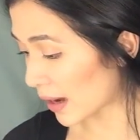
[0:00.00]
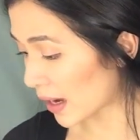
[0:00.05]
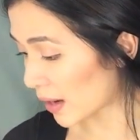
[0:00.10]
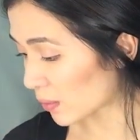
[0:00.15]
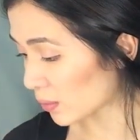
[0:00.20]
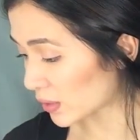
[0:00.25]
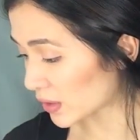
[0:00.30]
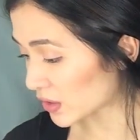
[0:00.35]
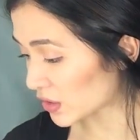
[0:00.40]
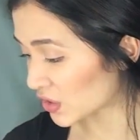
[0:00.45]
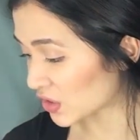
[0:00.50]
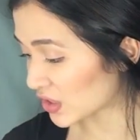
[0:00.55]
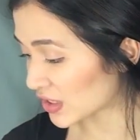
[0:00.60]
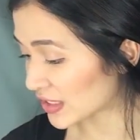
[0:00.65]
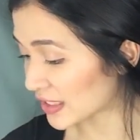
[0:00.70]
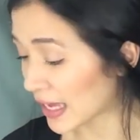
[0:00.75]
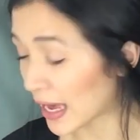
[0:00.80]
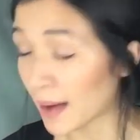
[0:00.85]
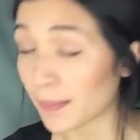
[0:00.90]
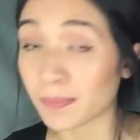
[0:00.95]
I was
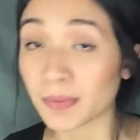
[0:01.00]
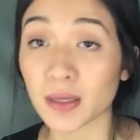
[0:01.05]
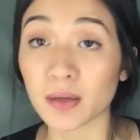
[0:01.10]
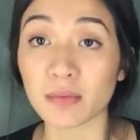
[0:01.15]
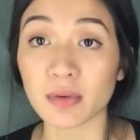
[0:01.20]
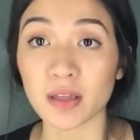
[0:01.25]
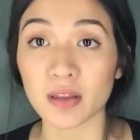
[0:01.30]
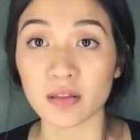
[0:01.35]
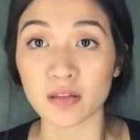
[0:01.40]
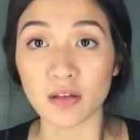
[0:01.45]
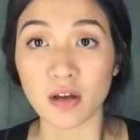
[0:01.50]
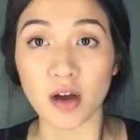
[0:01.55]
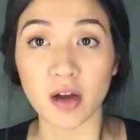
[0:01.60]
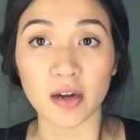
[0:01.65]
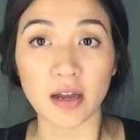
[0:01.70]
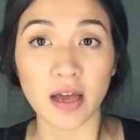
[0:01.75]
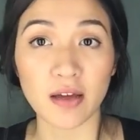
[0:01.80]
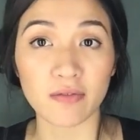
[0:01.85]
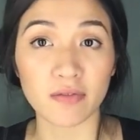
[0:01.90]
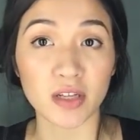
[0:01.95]
just happy with
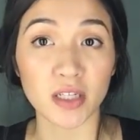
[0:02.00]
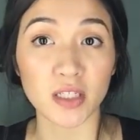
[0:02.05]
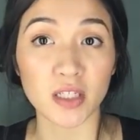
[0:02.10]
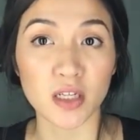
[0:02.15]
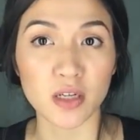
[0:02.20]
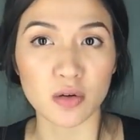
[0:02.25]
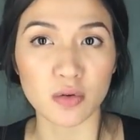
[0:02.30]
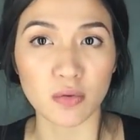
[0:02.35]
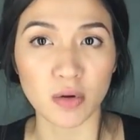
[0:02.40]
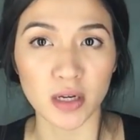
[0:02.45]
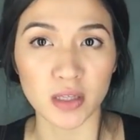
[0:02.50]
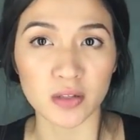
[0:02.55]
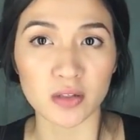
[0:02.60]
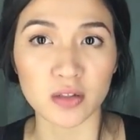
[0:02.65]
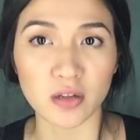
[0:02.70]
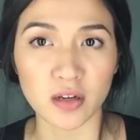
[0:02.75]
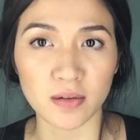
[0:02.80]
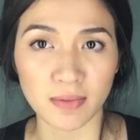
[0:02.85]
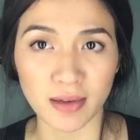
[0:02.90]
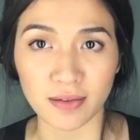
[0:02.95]
not having new
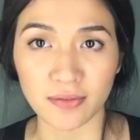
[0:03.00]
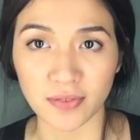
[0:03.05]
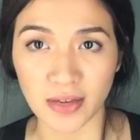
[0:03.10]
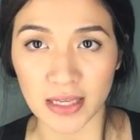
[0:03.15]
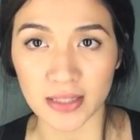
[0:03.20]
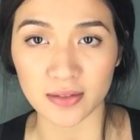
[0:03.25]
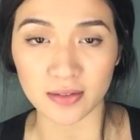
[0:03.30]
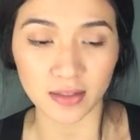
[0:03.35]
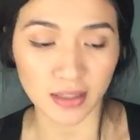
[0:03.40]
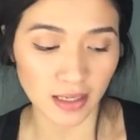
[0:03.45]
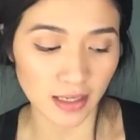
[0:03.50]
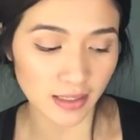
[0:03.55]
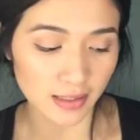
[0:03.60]
ones on my face, okay?